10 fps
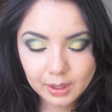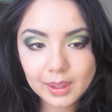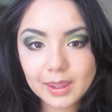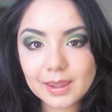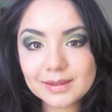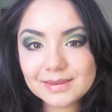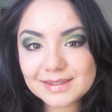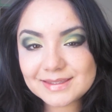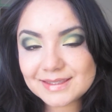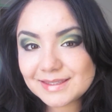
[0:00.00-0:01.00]
And
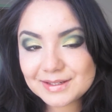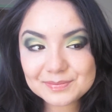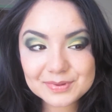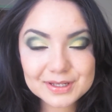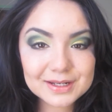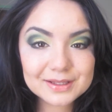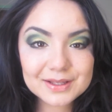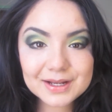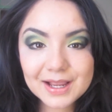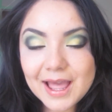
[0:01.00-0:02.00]
this is the completed look.